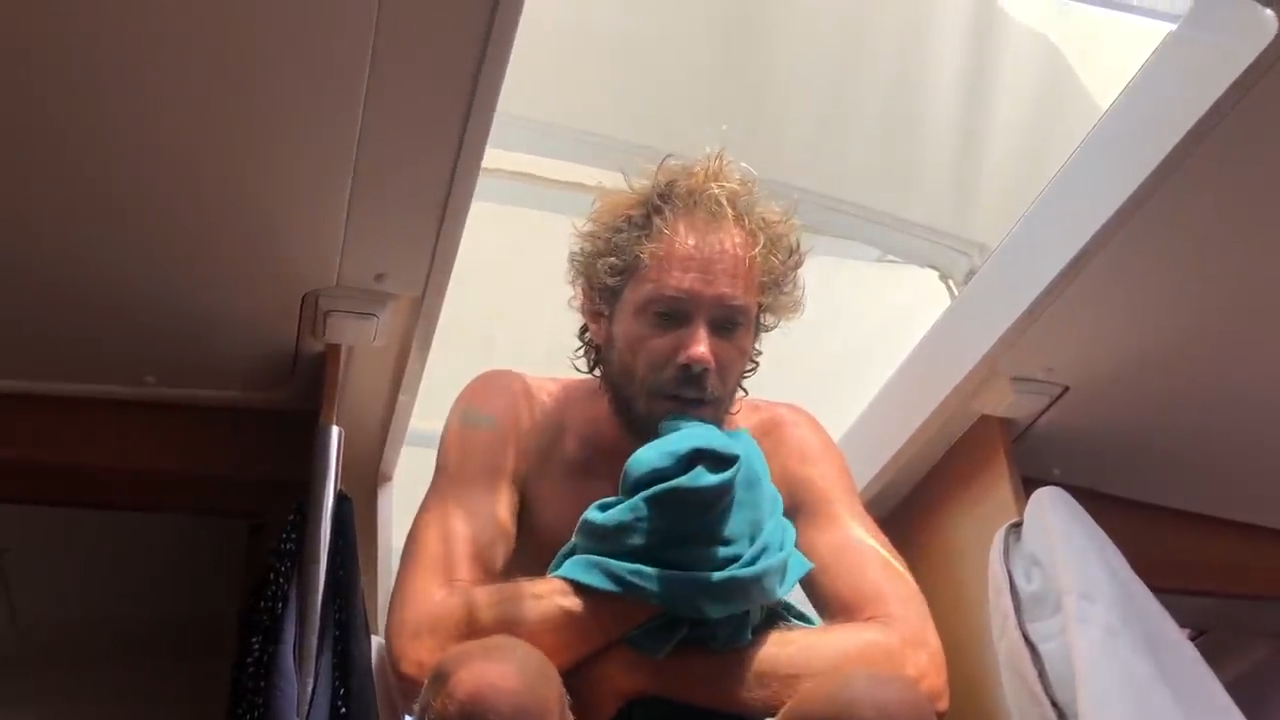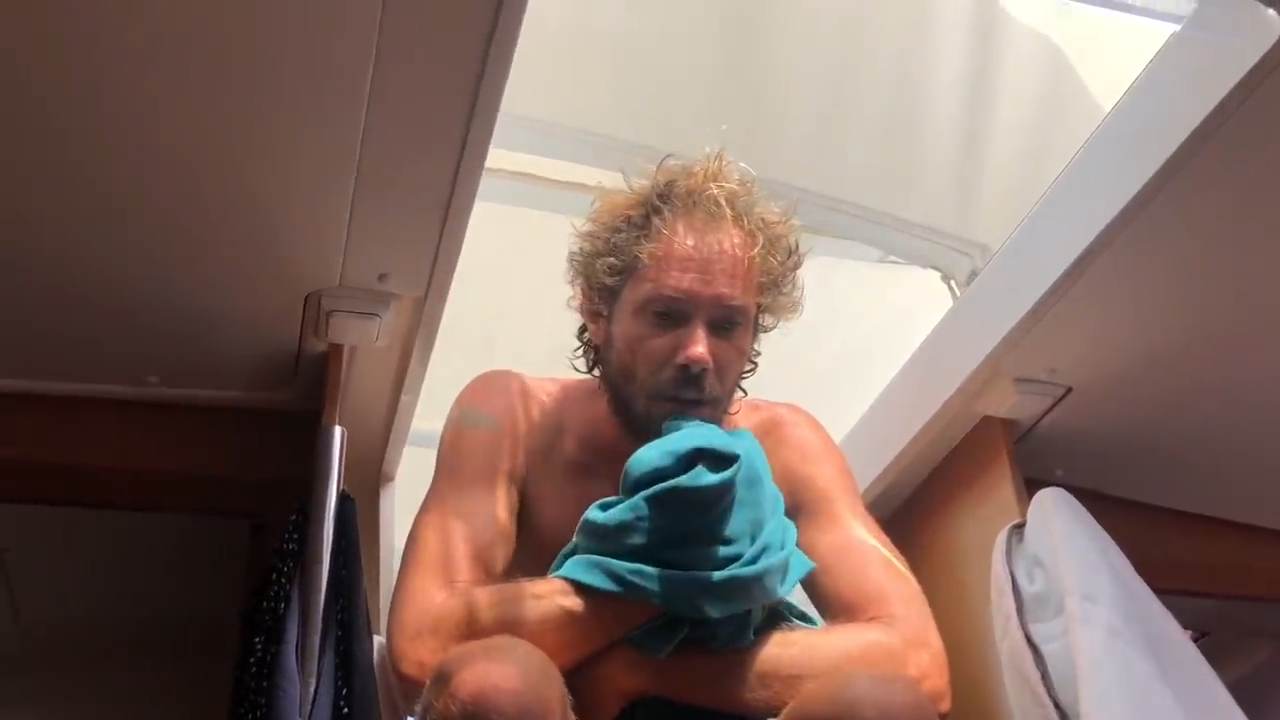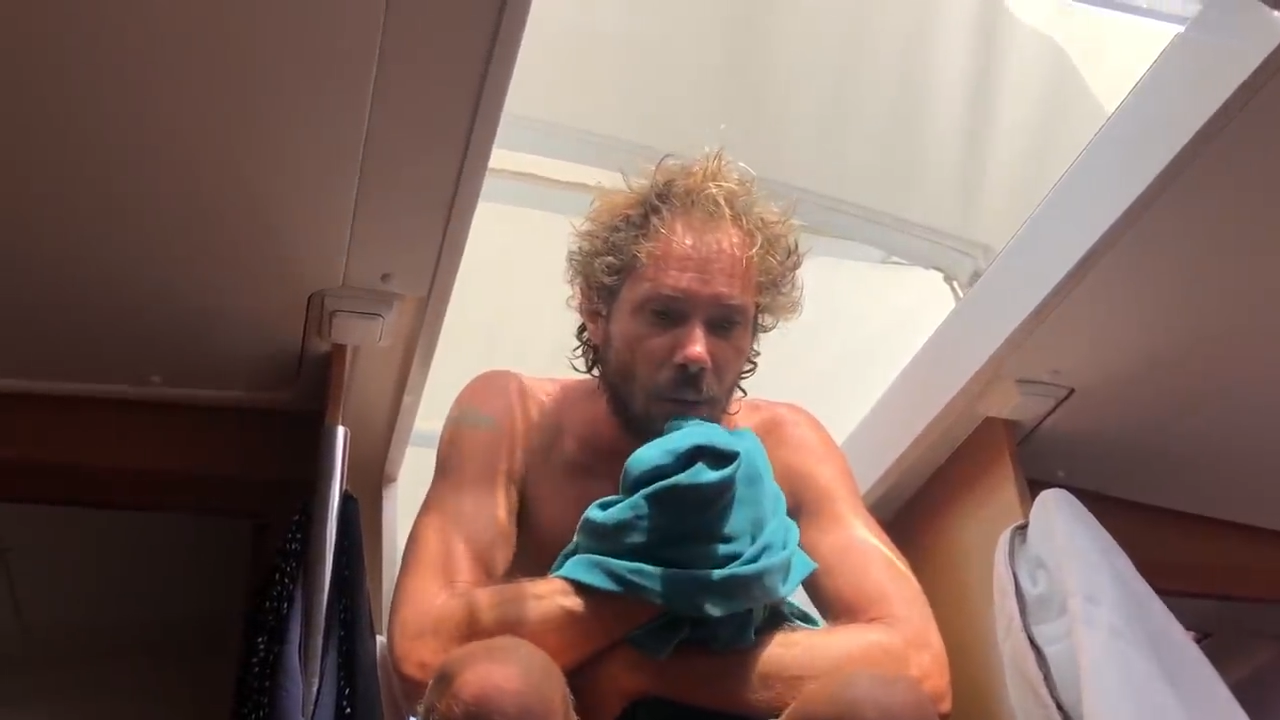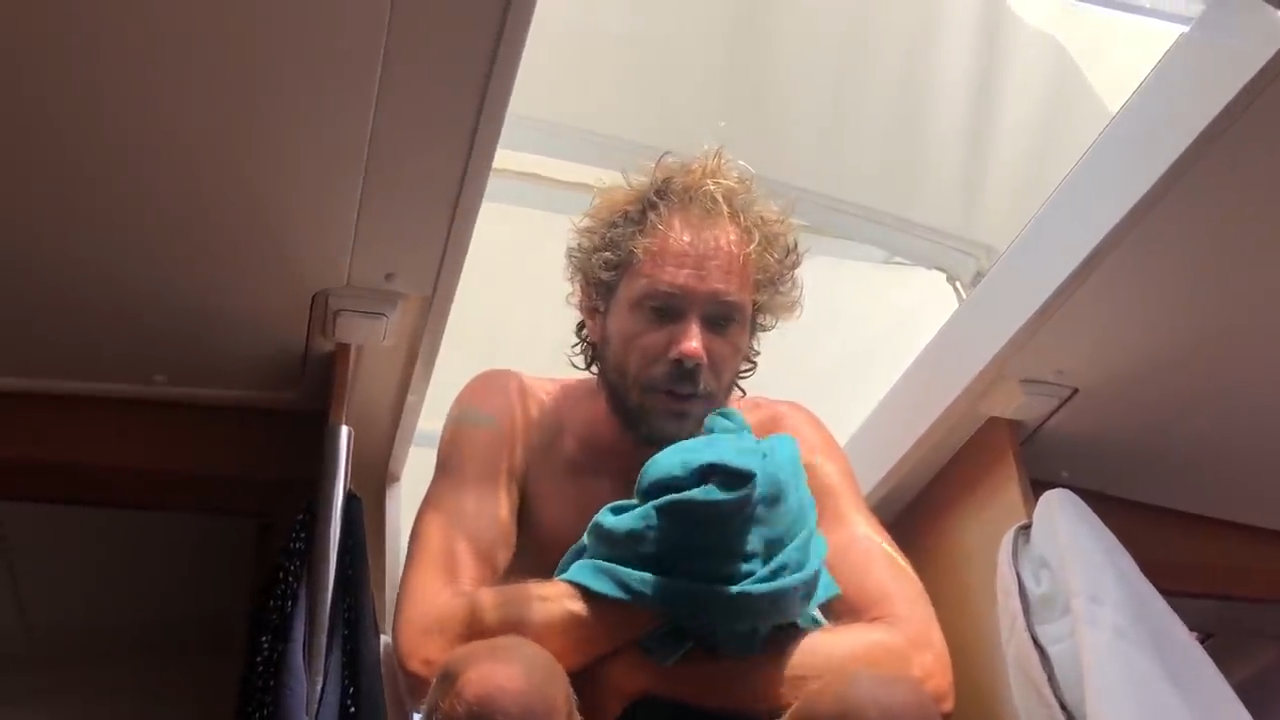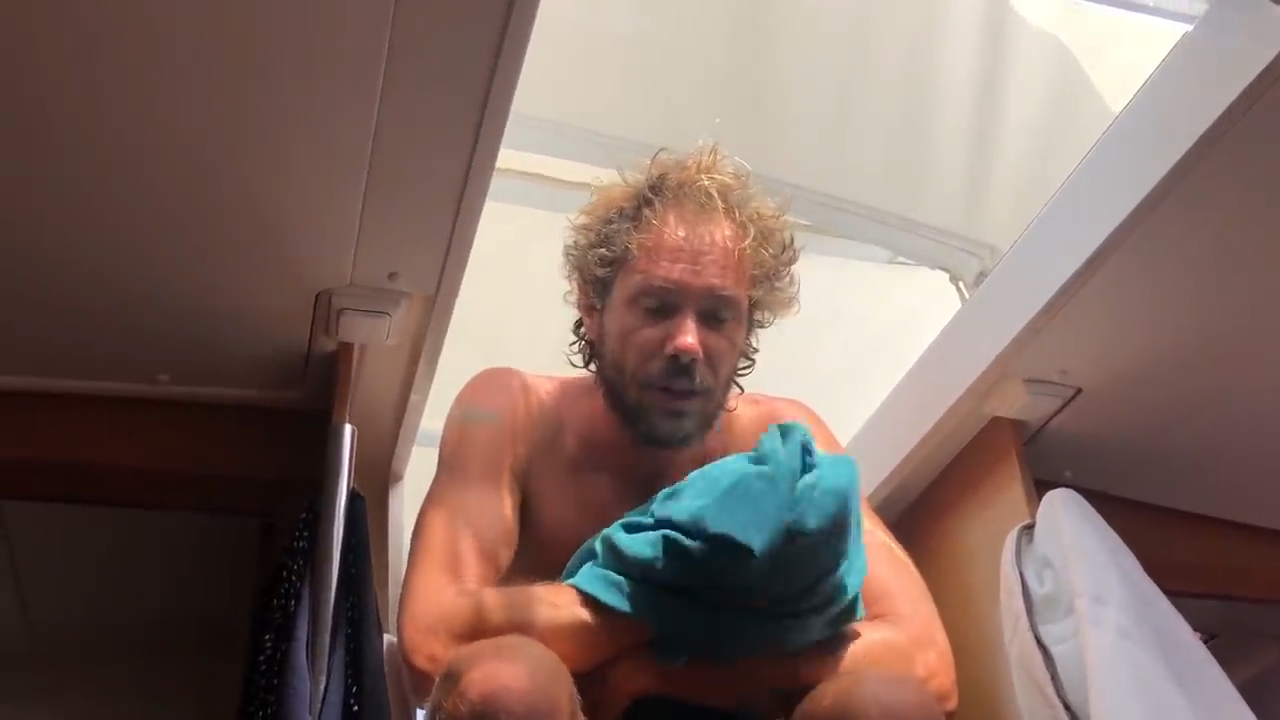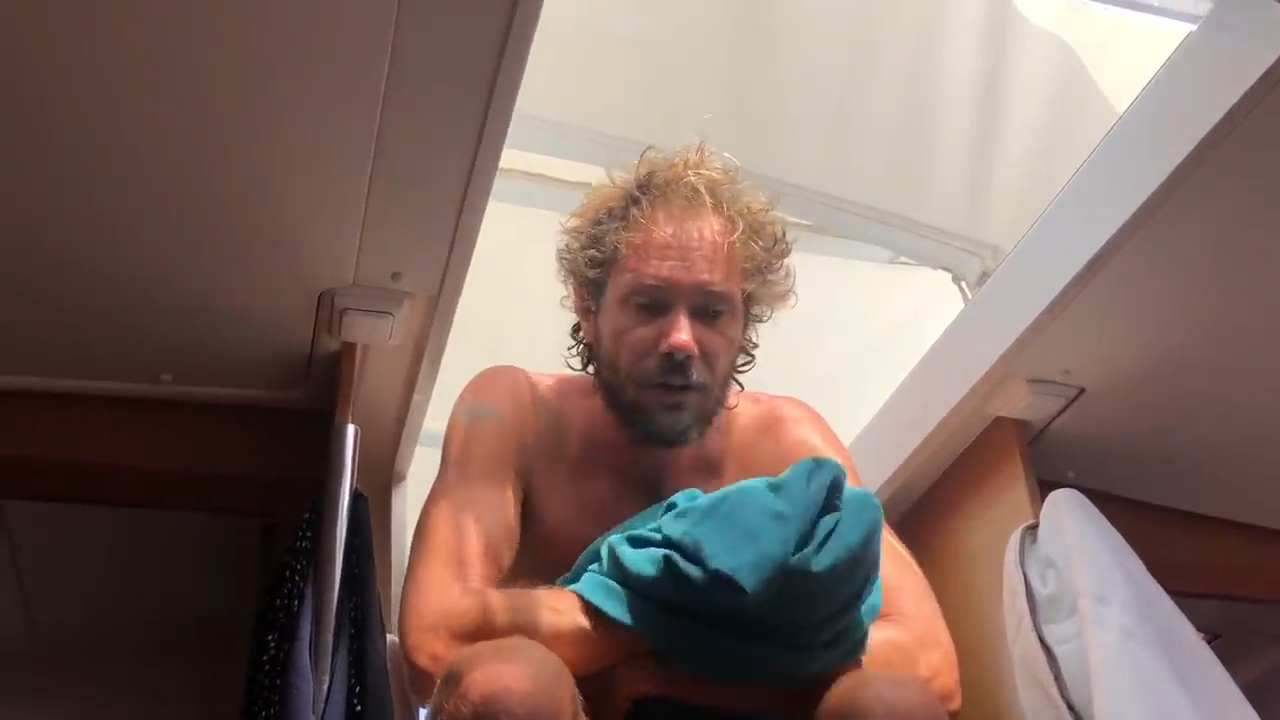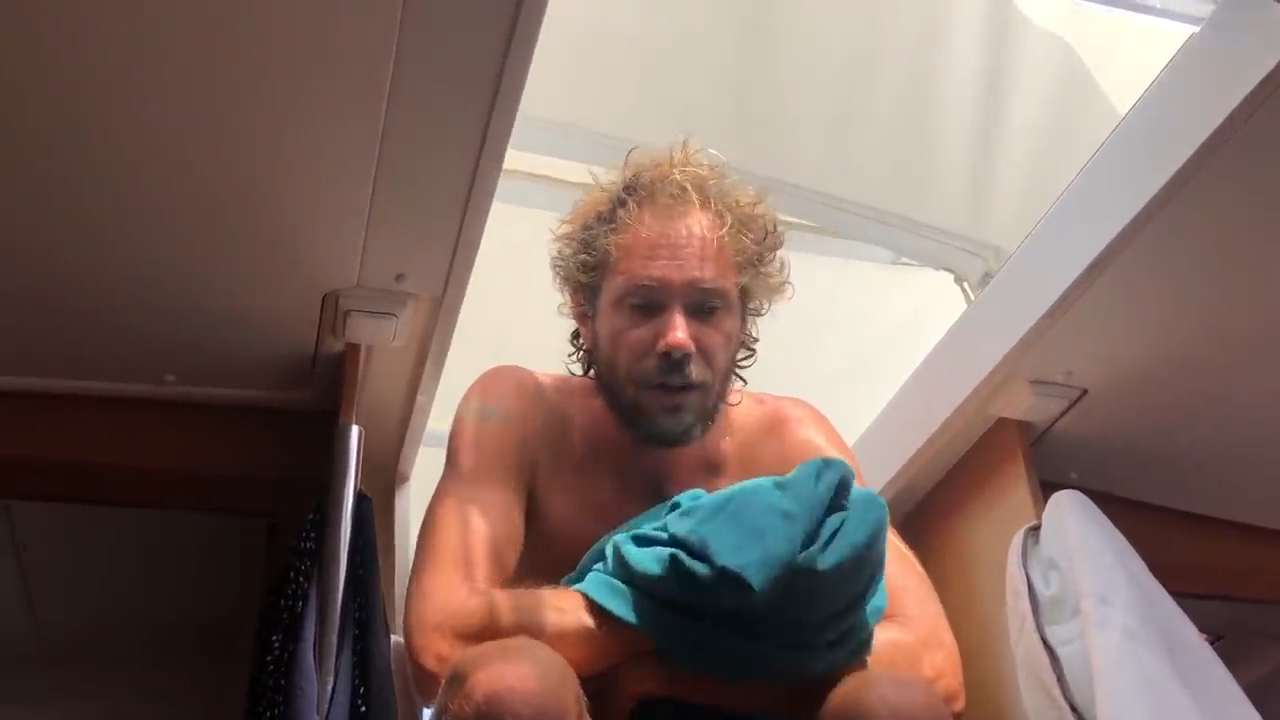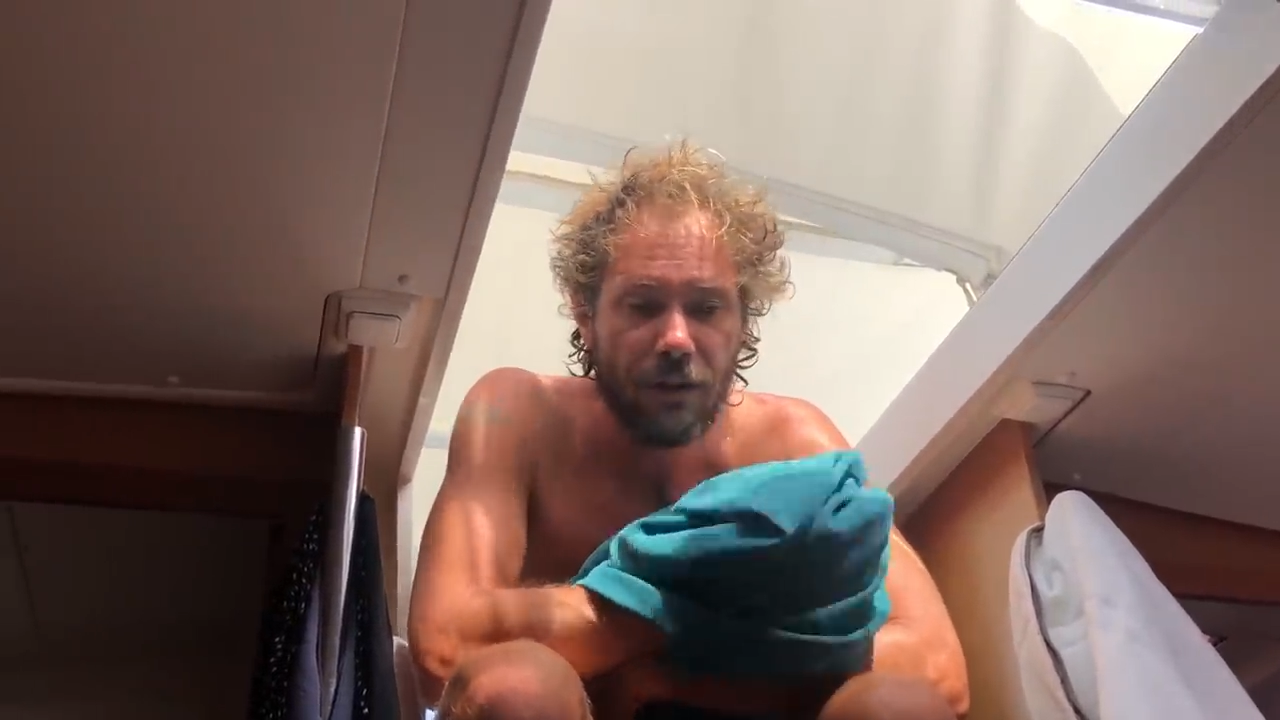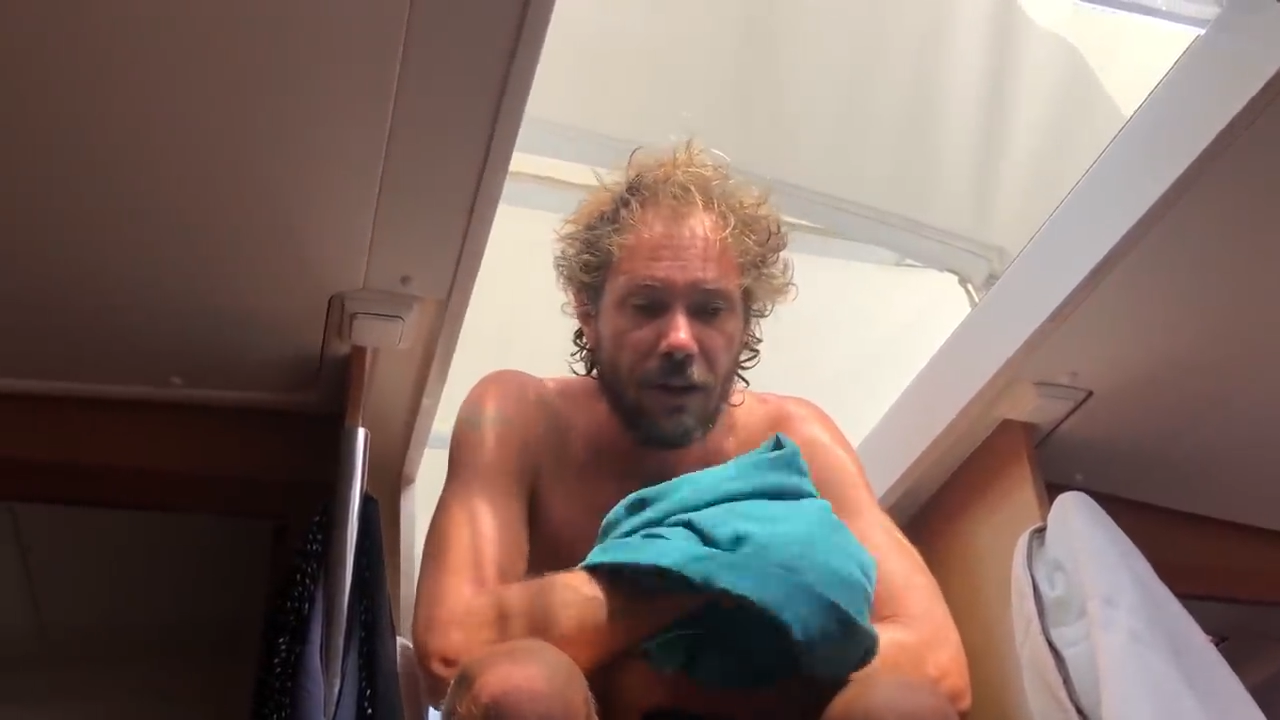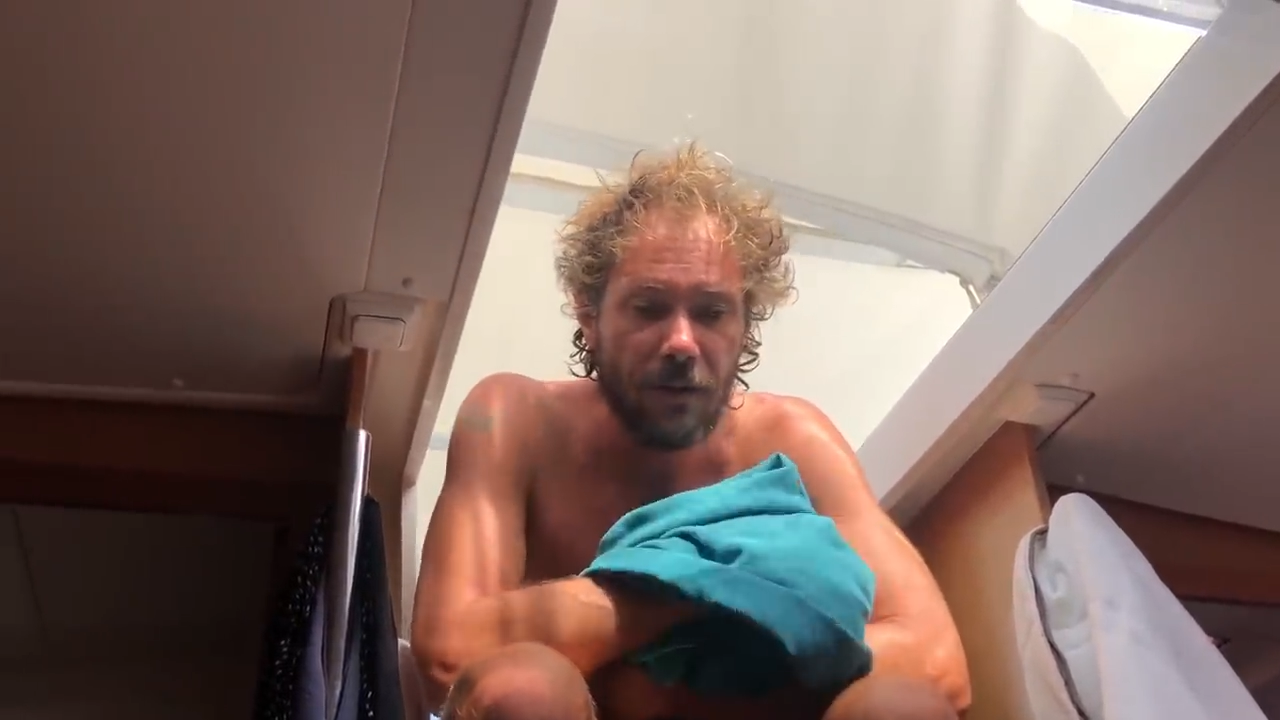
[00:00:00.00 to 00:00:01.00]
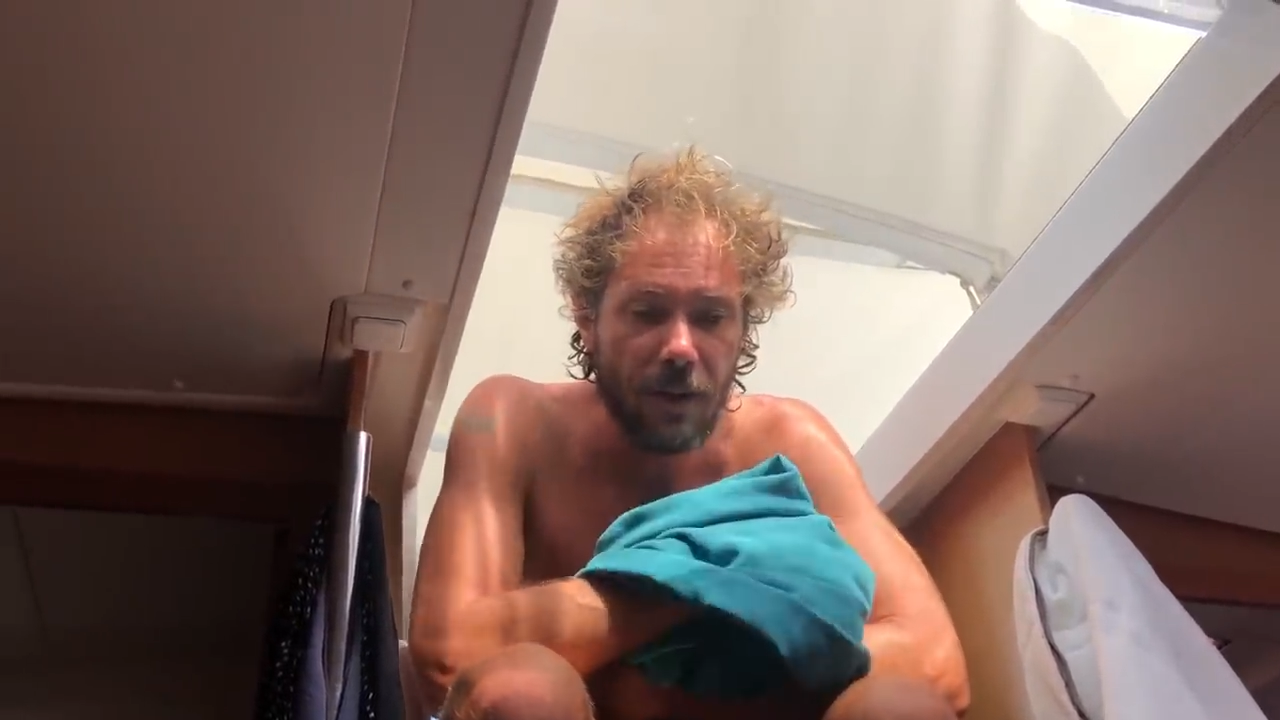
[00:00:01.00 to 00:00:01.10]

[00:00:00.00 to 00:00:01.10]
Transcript: we have seventy-five